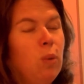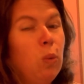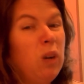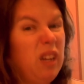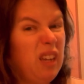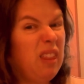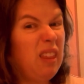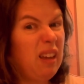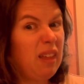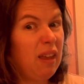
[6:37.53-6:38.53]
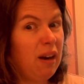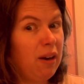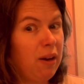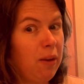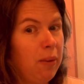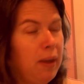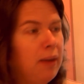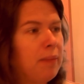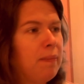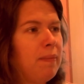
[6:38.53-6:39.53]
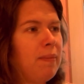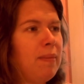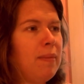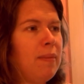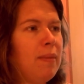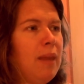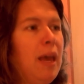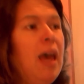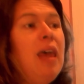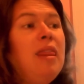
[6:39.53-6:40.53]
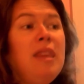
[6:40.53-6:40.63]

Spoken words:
Where do you think they're going?